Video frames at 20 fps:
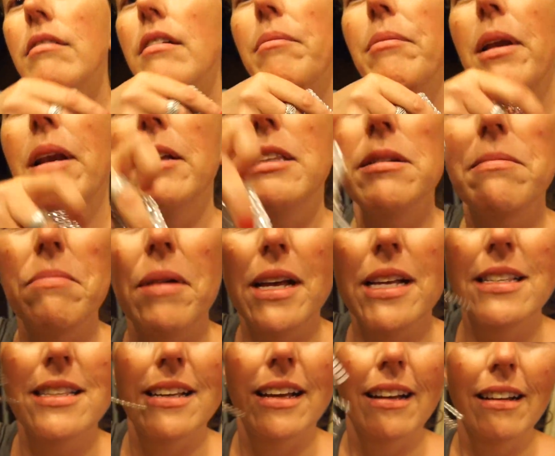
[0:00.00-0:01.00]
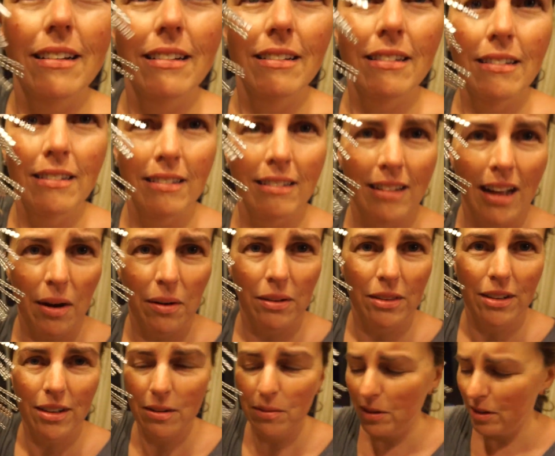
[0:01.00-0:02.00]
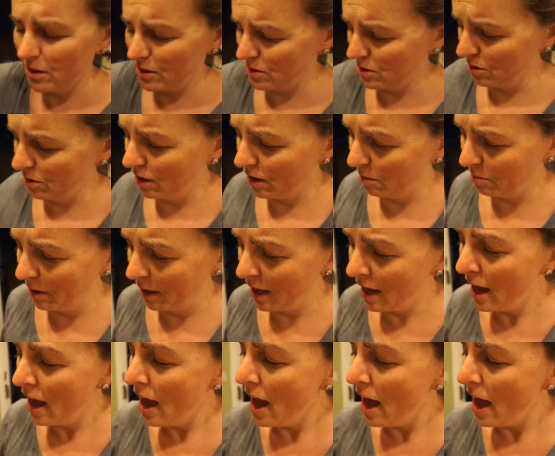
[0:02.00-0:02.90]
I mean, it's amazing. It would look so good on me.